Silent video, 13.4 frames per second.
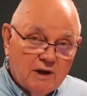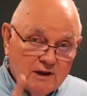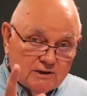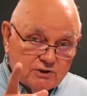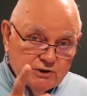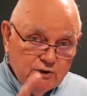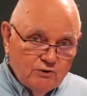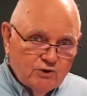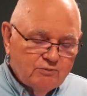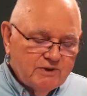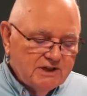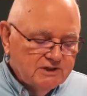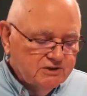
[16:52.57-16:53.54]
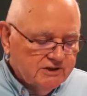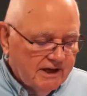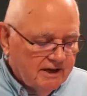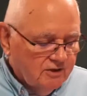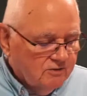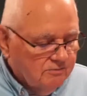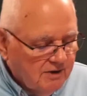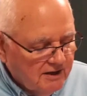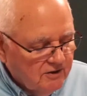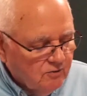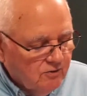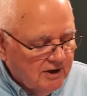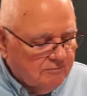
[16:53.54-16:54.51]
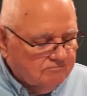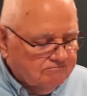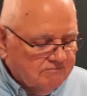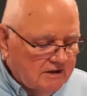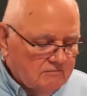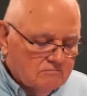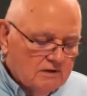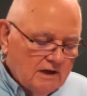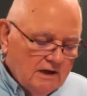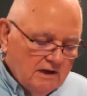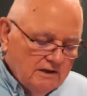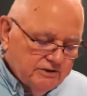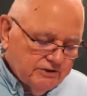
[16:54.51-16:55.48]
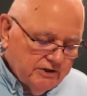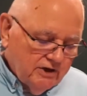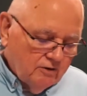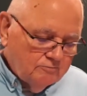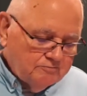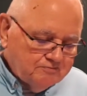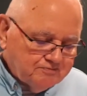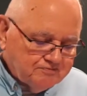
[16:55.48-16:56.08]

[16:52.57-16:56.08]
soon to be a standard, by the way. Okay? So,